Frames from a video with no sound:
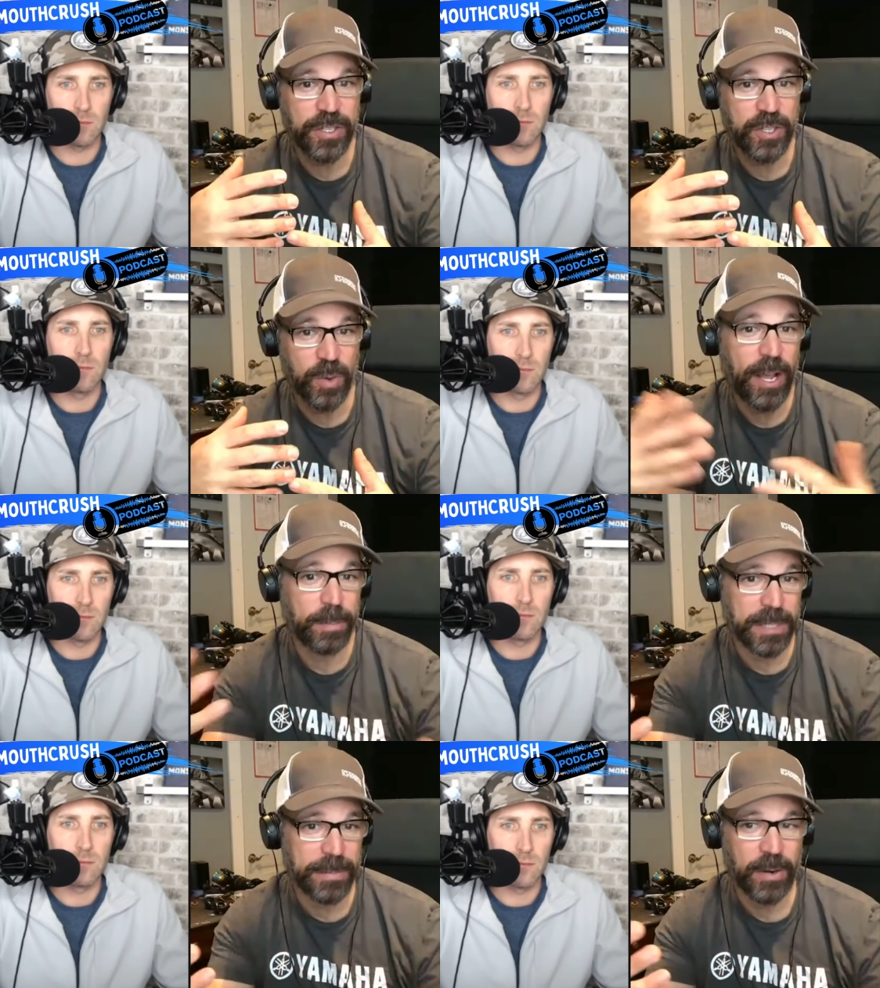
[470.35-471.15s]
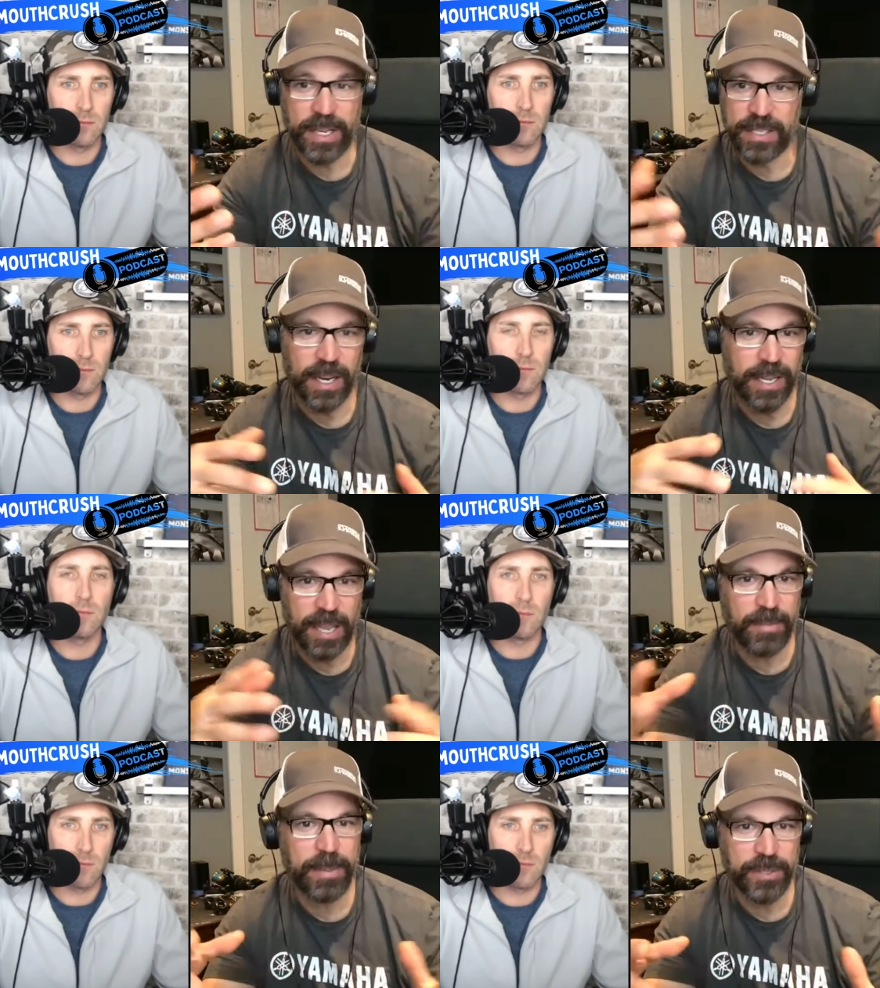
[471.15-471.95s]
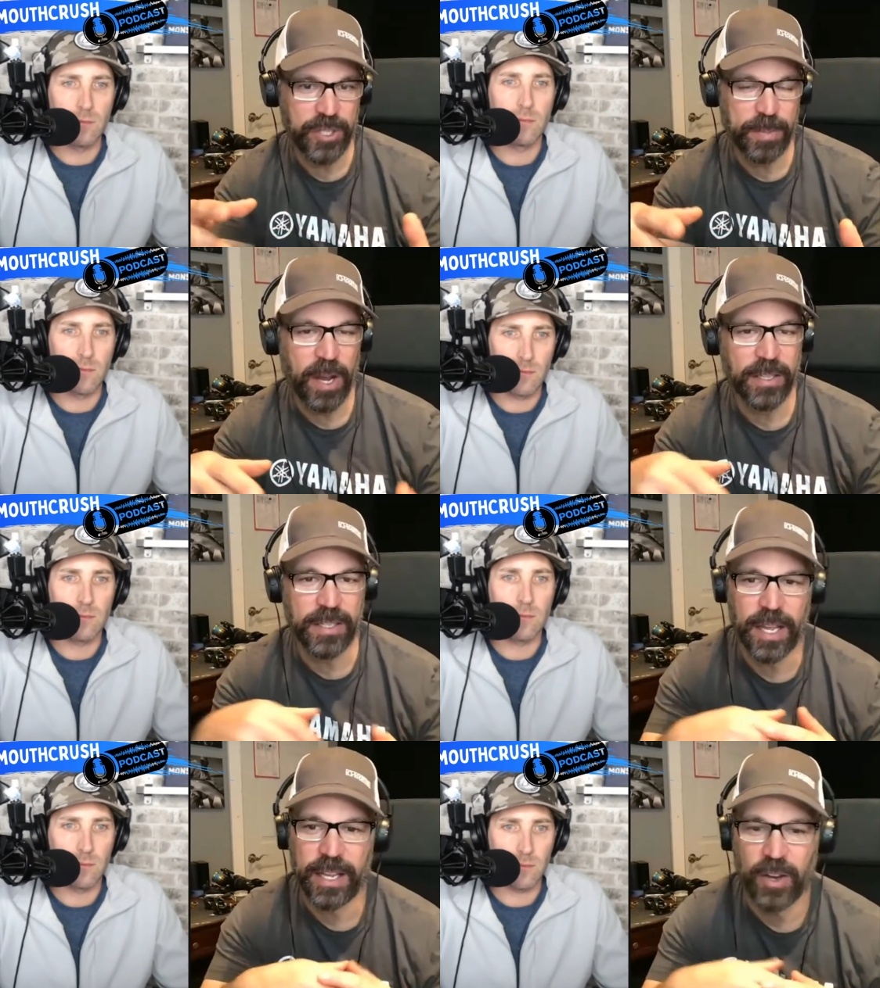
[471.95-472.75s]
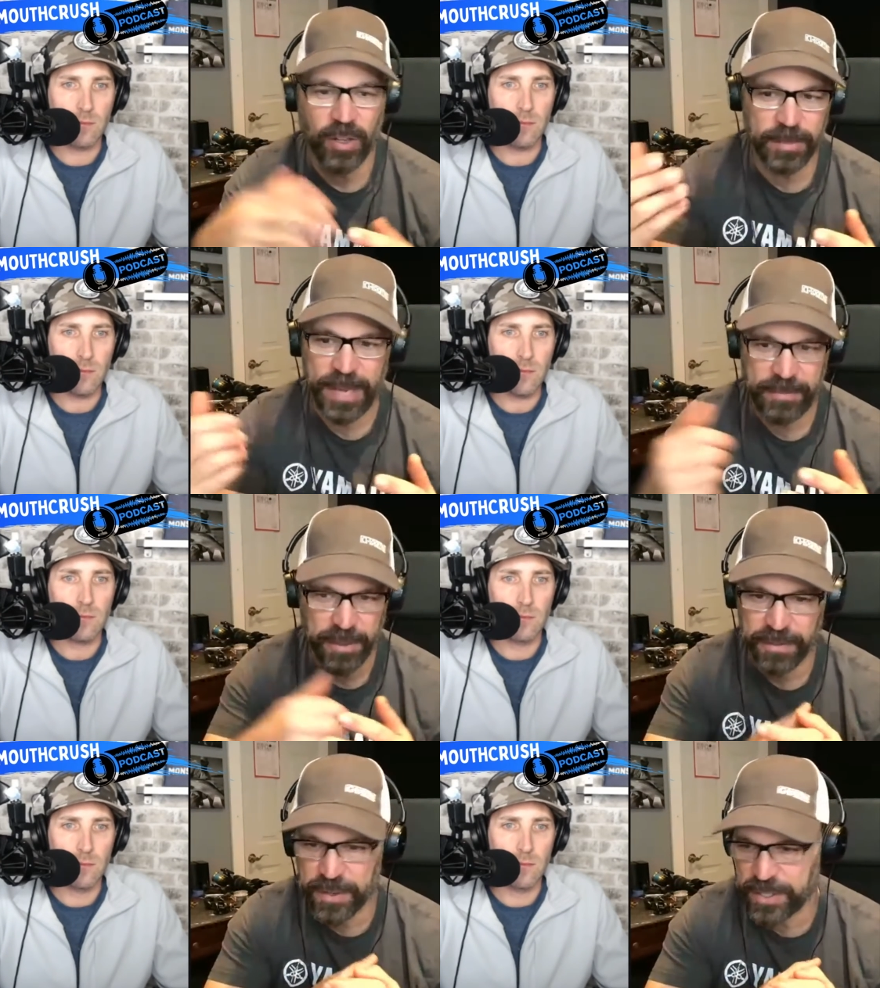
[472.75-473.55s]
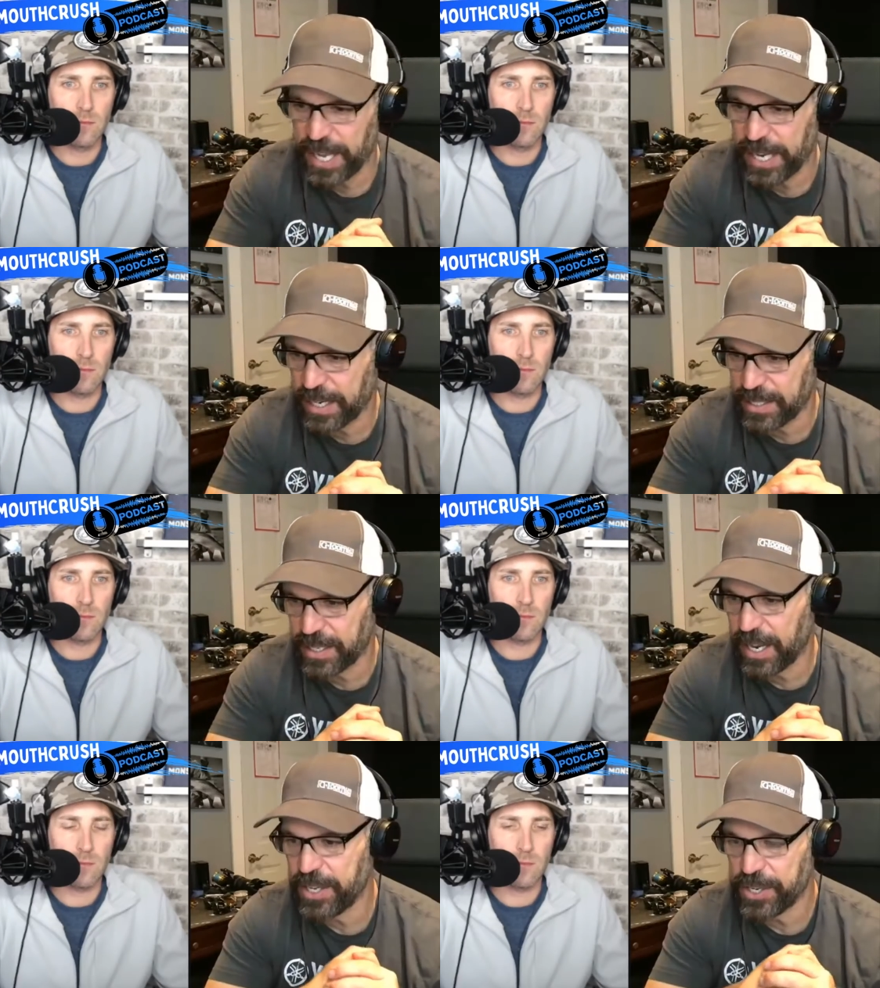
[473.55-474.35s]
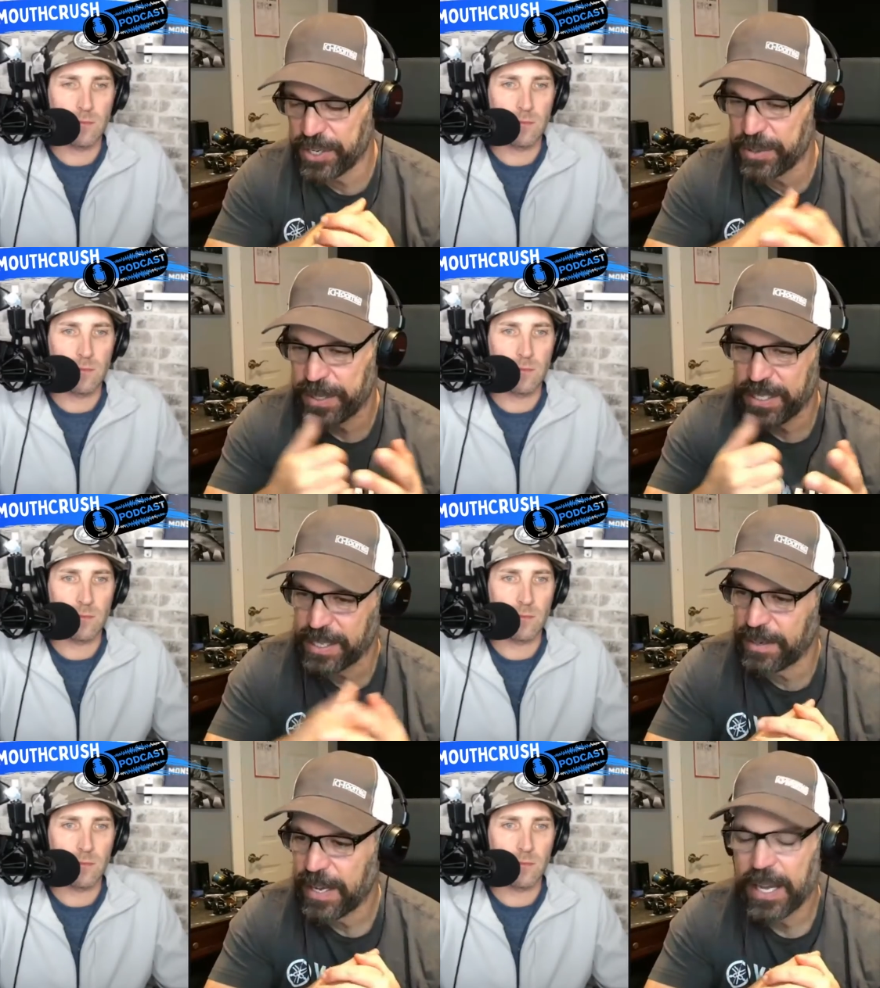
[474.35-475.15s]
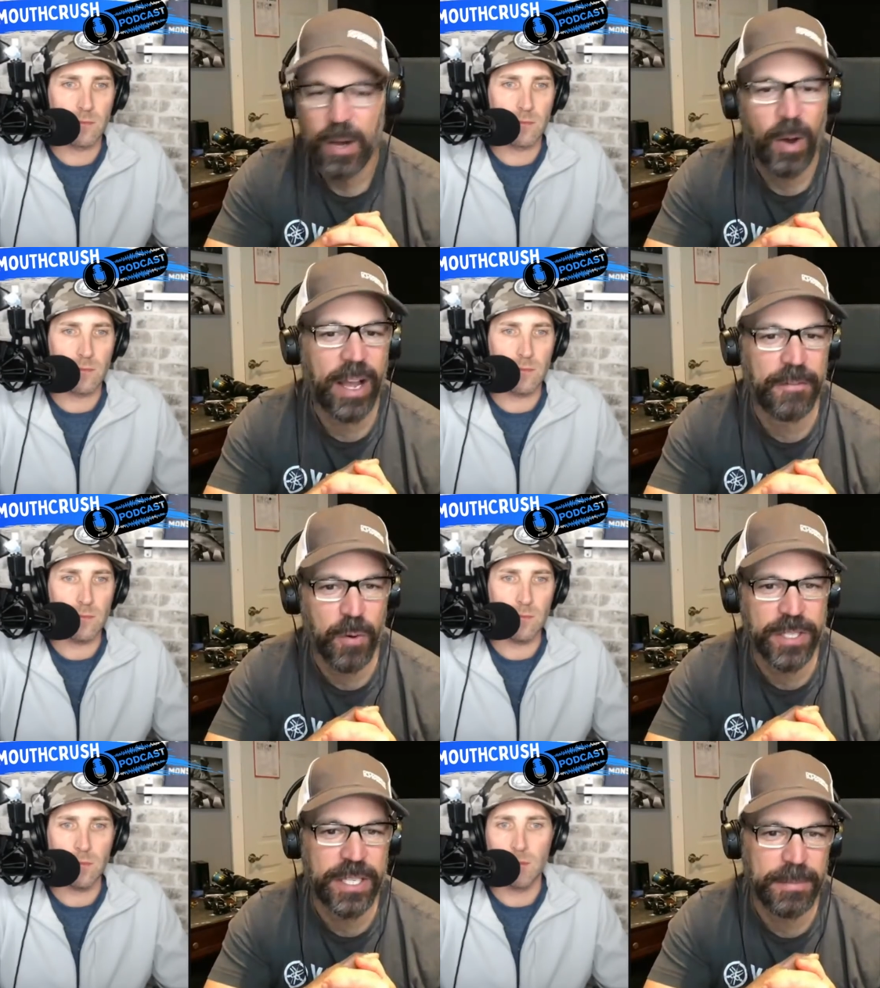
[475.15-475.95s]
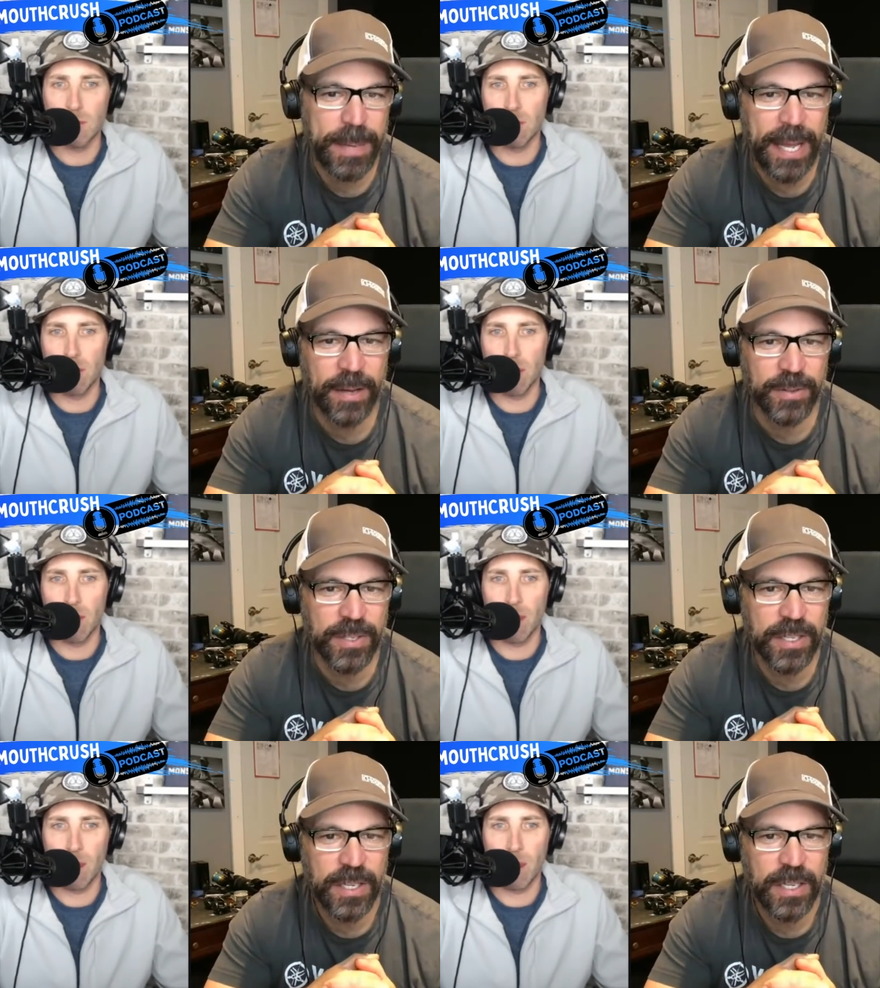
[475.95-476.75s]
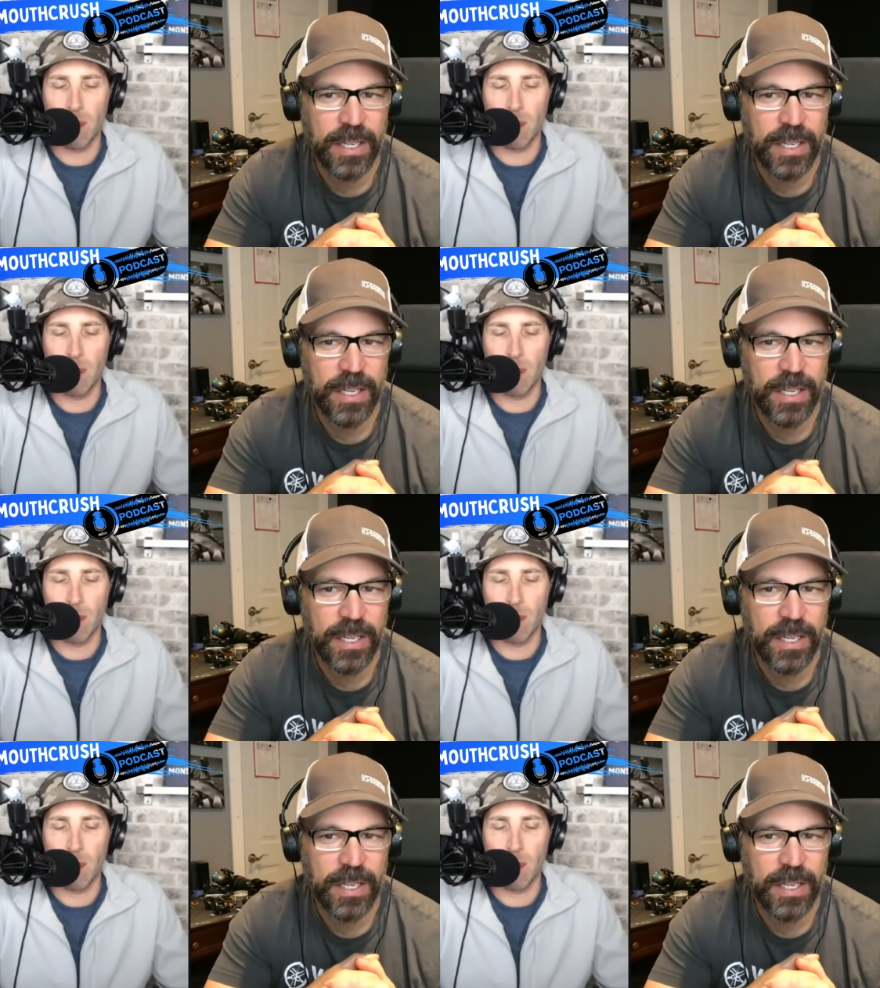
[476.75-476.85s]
Speaker 1: So I helped him out. I said I gave him a bunch of spots, and I called him after the first day, and I said, "How you do?" And he said, well, "I got 14 pounds."